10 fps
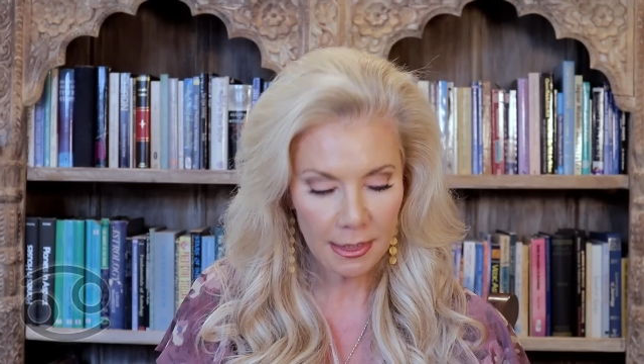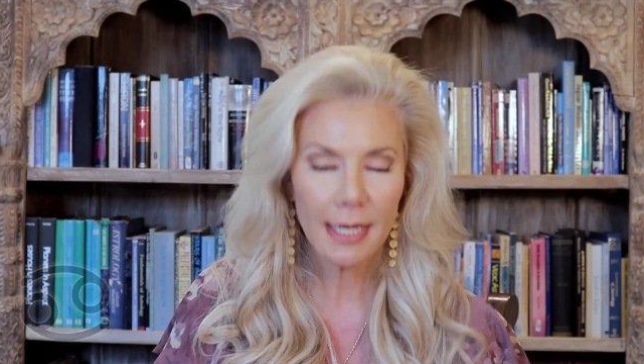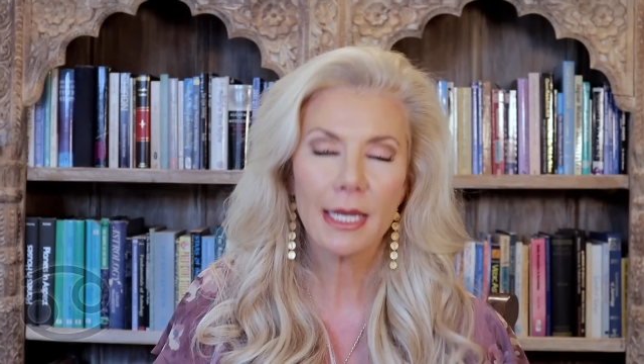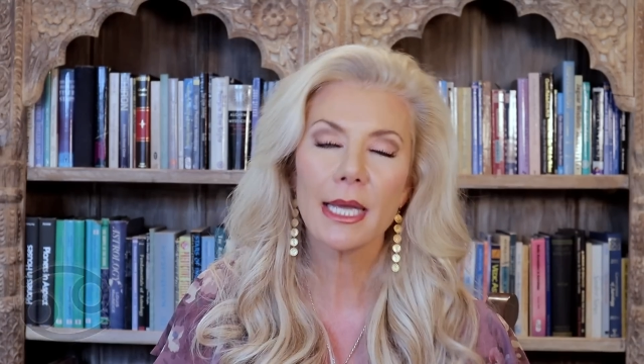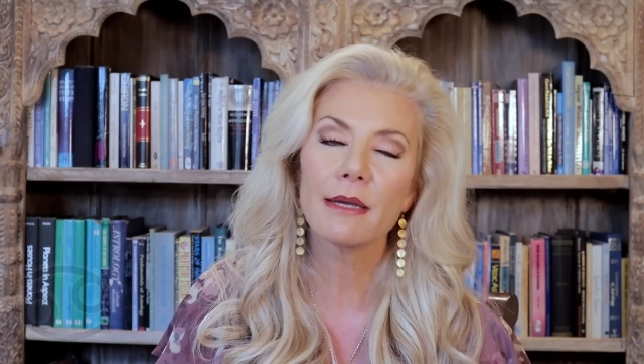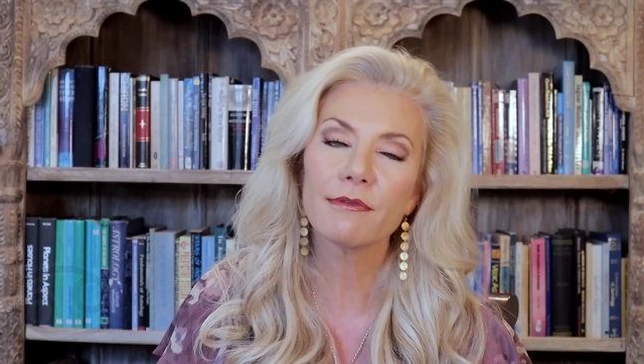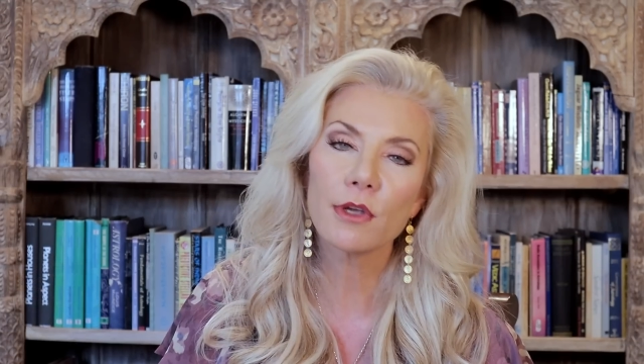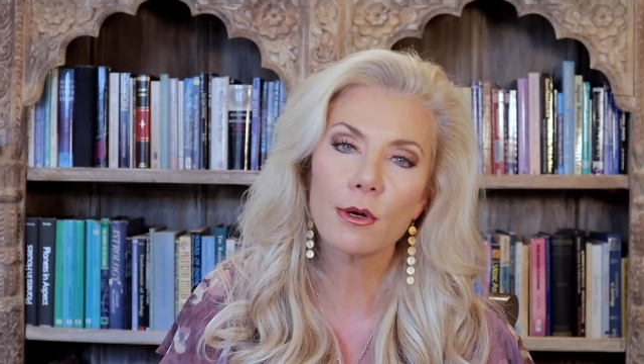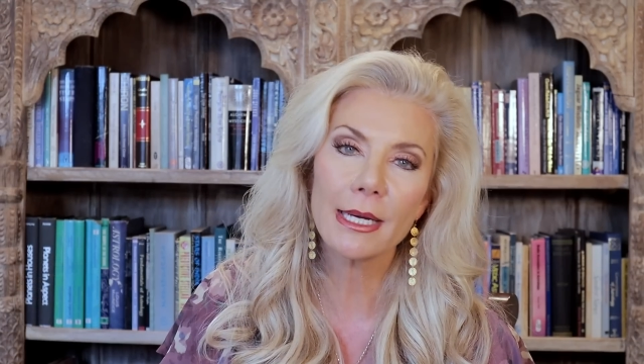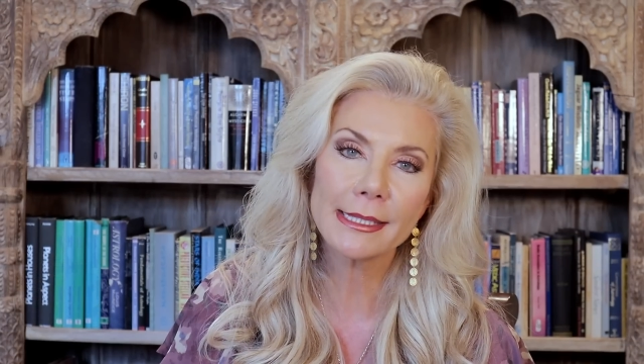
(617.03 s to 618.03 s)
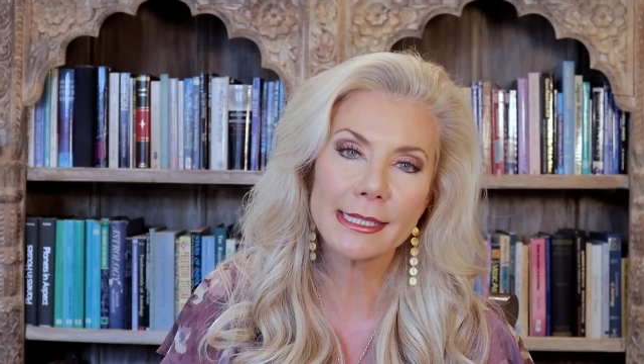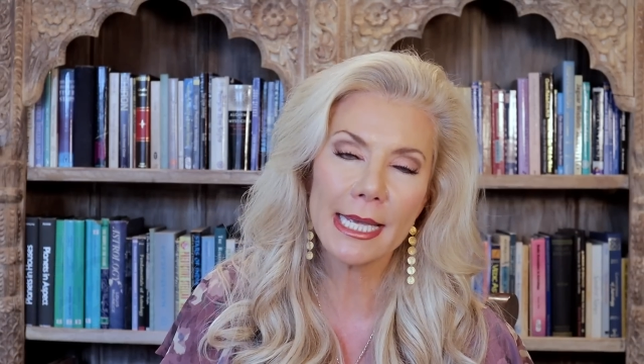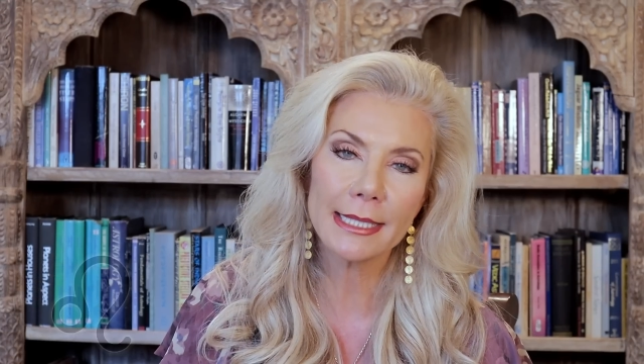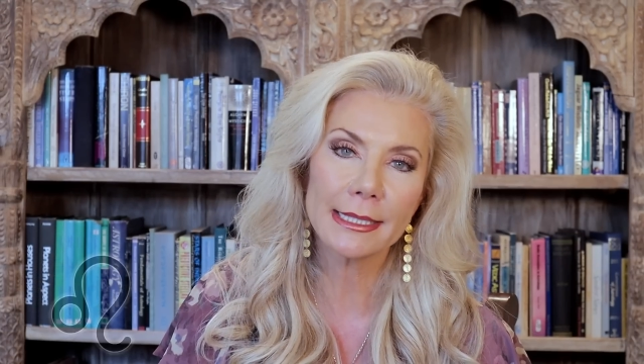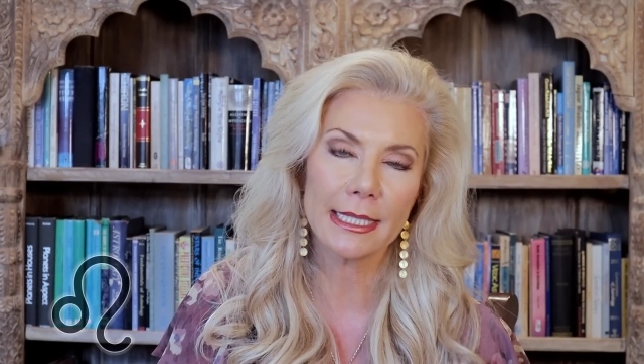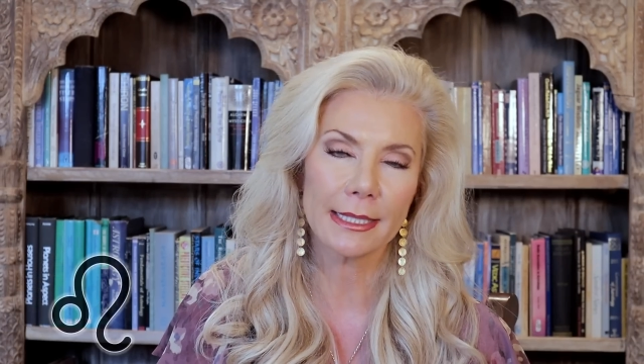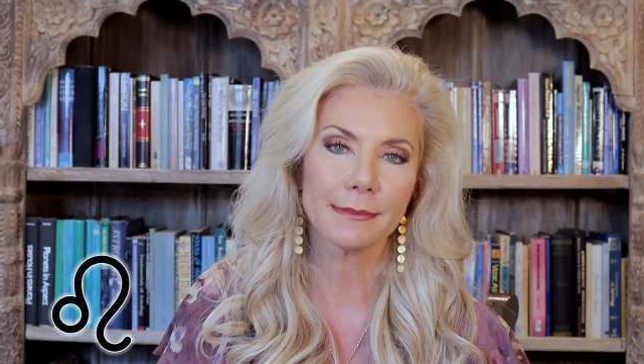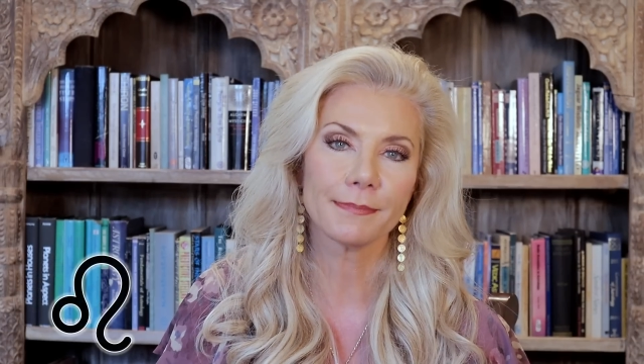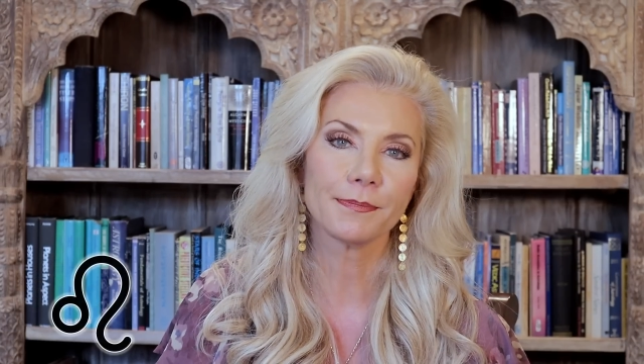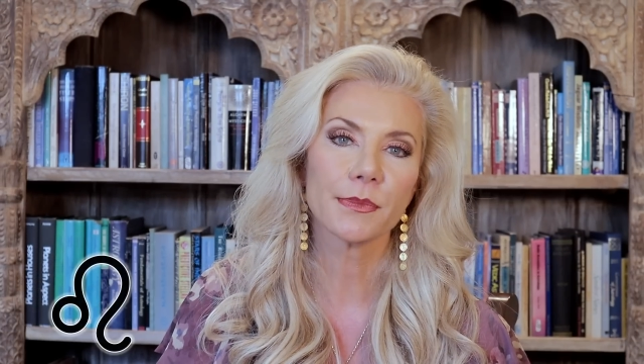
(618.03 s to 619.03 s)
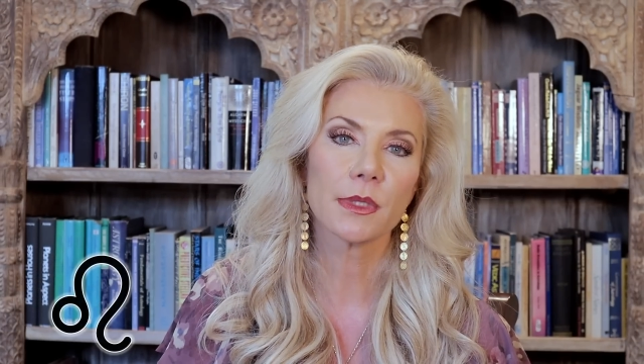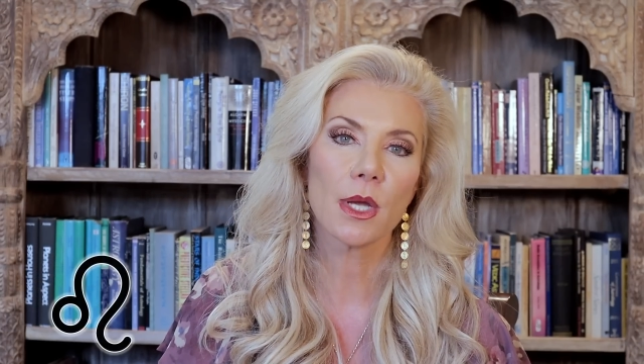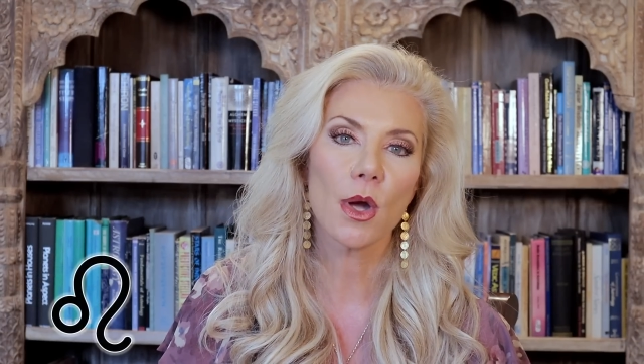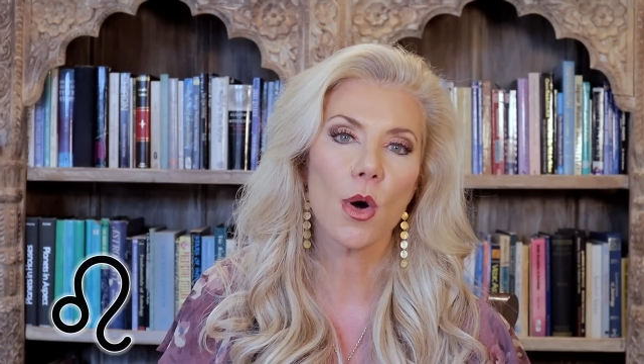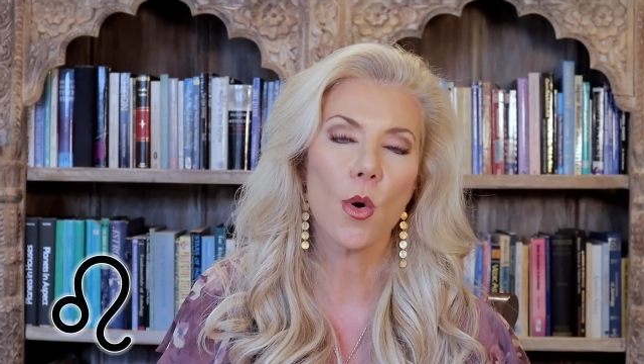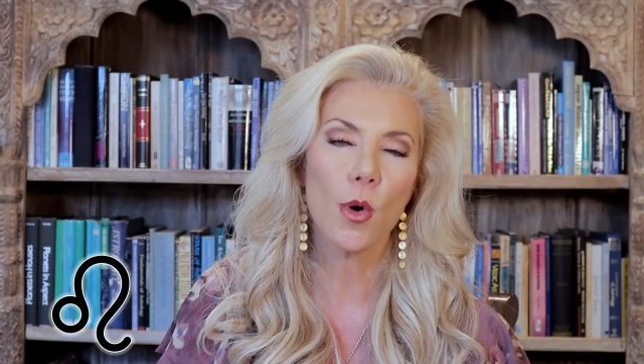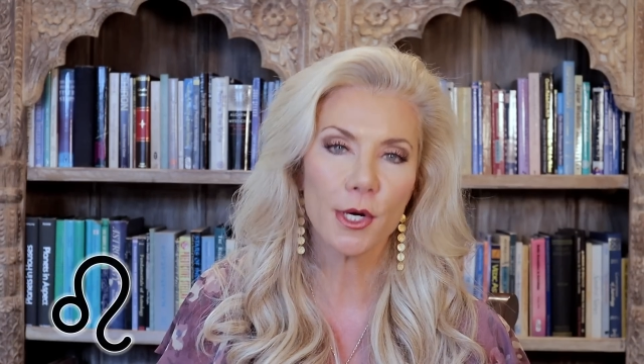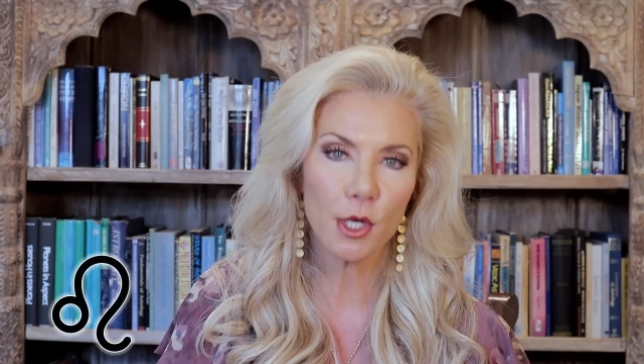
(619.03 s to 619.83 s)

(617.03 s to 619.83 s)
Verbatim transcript: Okay, if your ascendant or